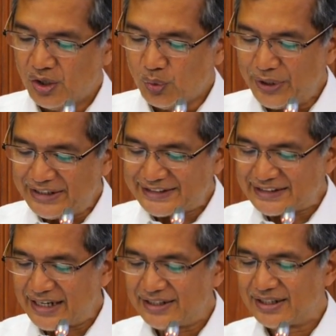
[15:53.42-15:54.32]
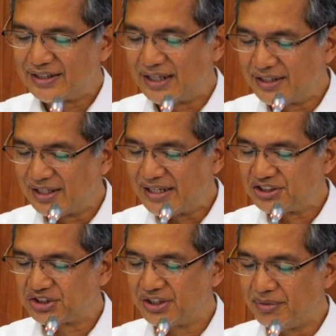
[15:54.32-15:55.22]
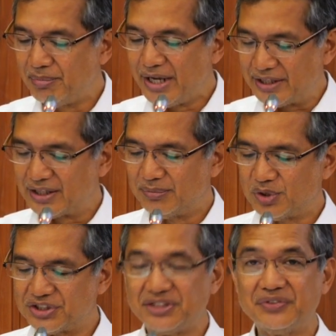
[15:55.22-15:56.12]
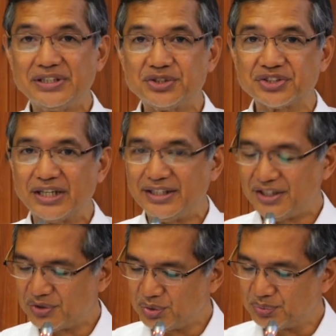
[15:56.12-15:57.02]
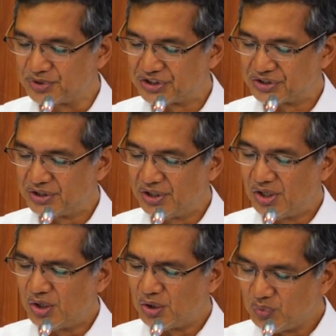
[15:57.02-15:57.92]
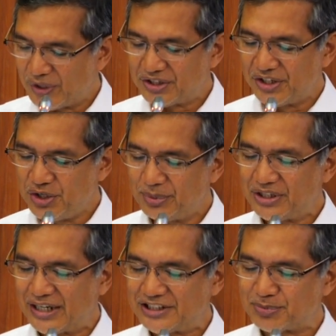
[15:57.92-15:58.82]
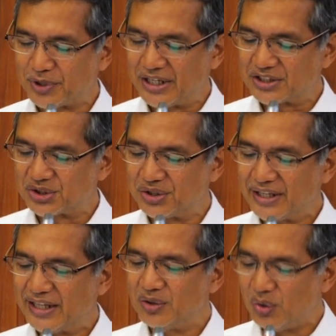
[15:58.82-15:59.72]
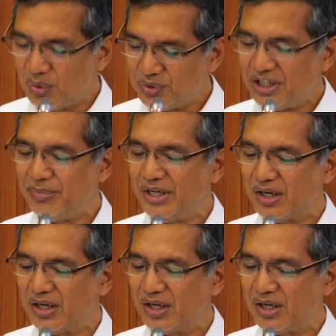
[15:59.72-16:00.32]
where it cited an alleged debate among civil society groups on whether human rights protection can only be